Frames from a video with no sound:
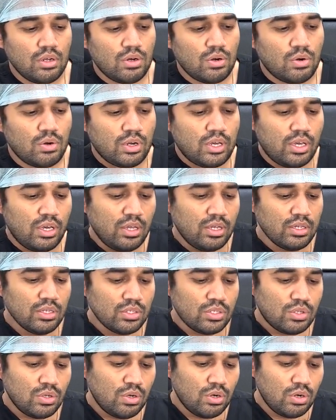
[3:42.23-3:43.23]
Okay,
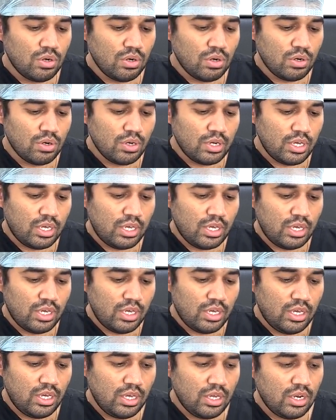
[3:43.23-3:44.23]
so
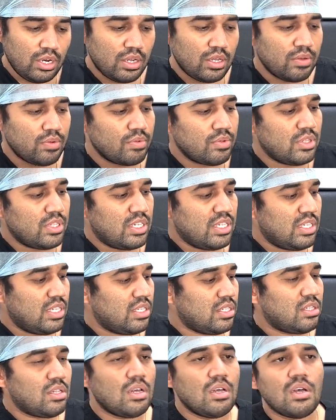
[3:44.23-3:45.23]
here this
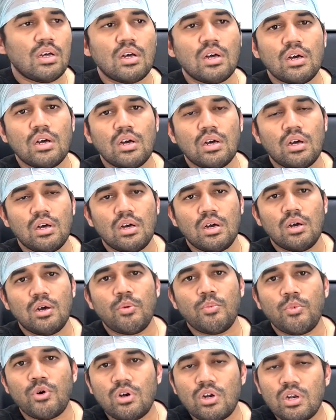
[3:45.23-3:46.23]
is the
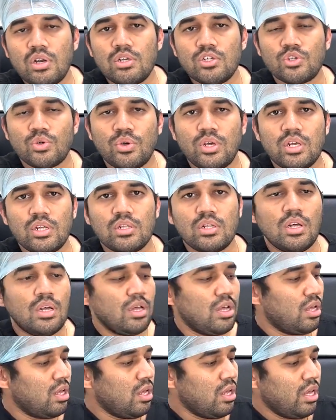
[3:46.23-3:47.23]
model showing
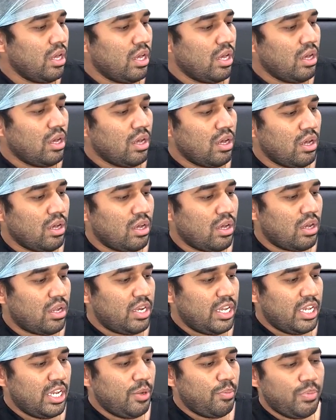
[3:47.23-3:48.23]
the
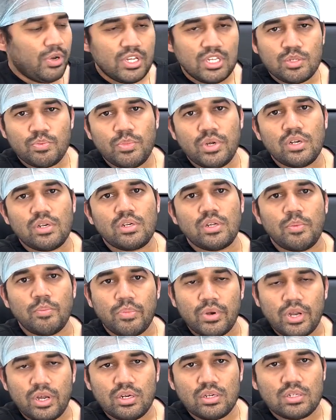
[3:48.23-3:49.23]
knee replacement
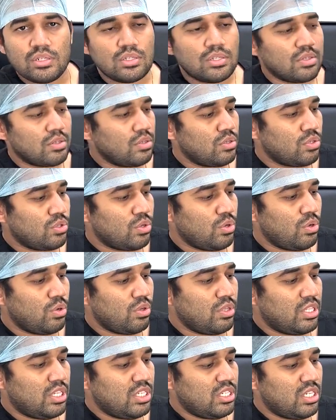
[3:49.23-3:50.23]
implants.
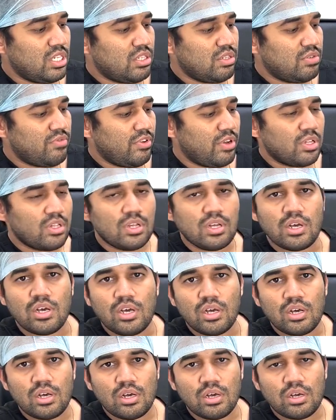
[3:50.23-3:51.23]
So this is for the
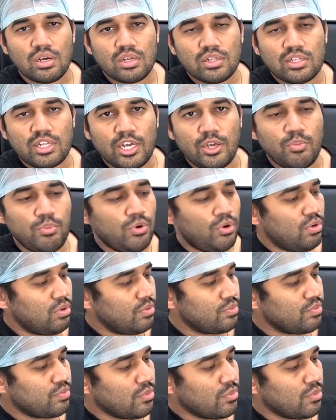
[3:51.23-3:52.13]
thigh bone,